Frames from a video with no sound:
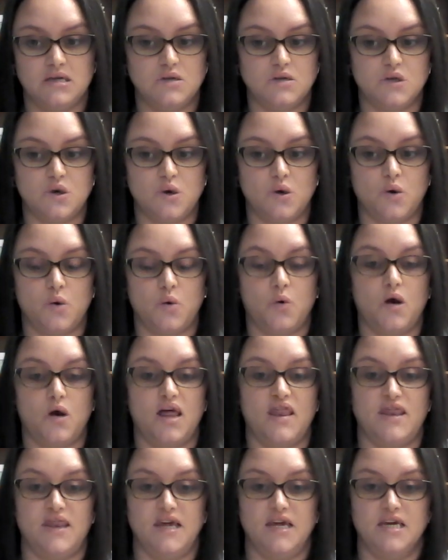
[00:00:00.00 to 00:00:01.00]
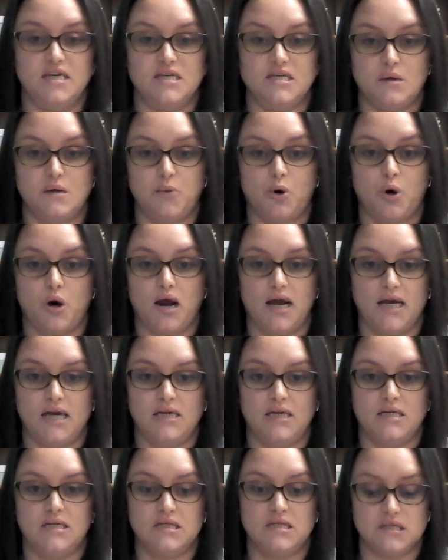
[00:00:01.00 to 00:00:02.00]
So this
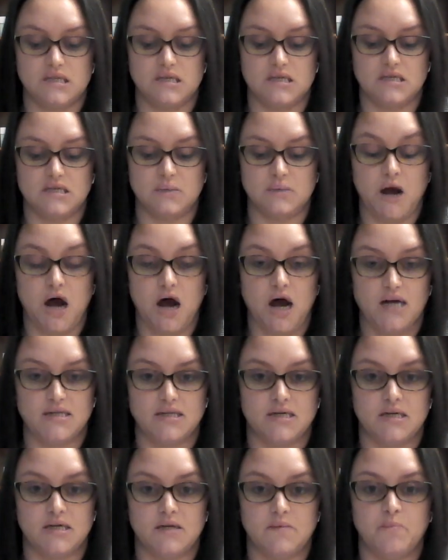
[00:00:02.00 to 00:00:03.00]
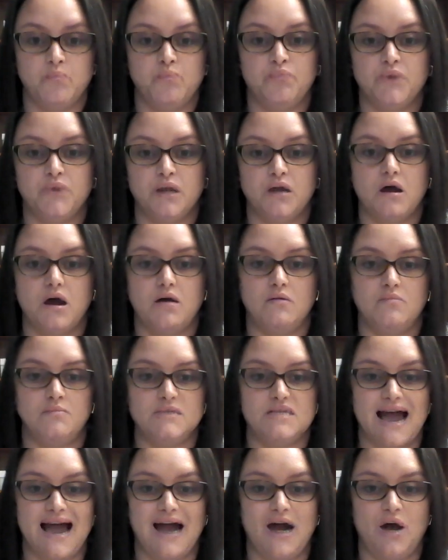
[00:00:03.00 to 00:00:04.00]
price, this deposit, comes
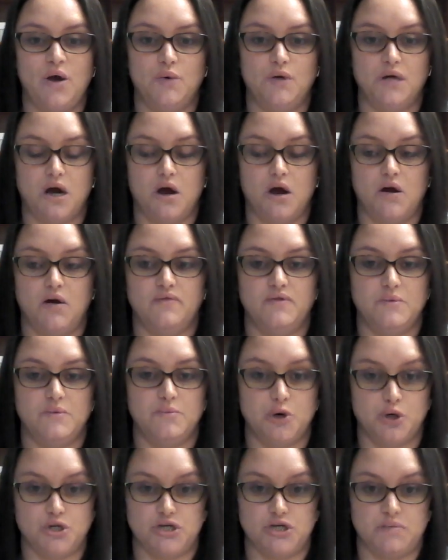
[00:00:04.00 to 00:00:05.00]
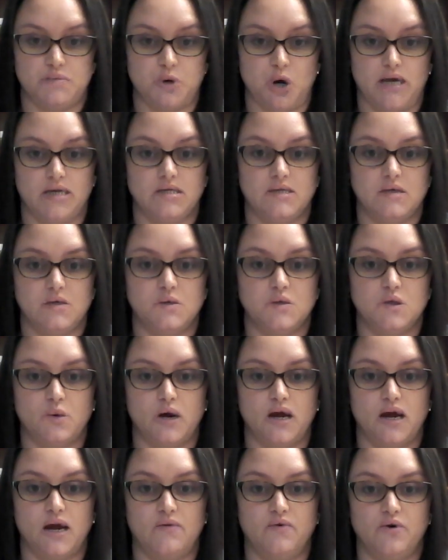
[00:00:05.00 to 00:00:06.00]
out of the purchase price. So
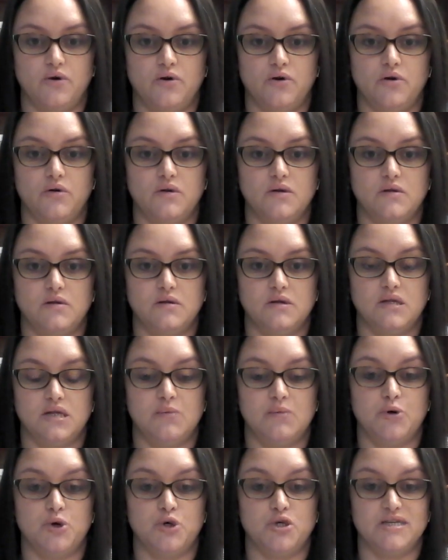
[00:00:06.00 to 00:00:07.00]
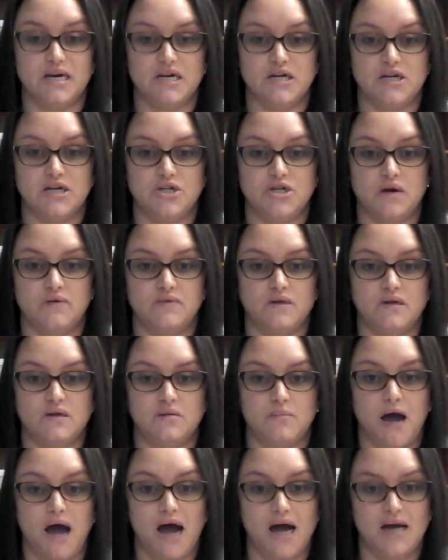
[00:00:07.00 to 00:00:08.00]
whatever the percentage of the
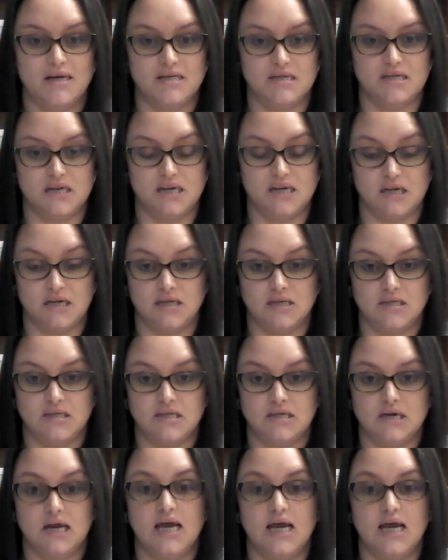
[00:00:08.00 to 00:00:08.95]
deposit is,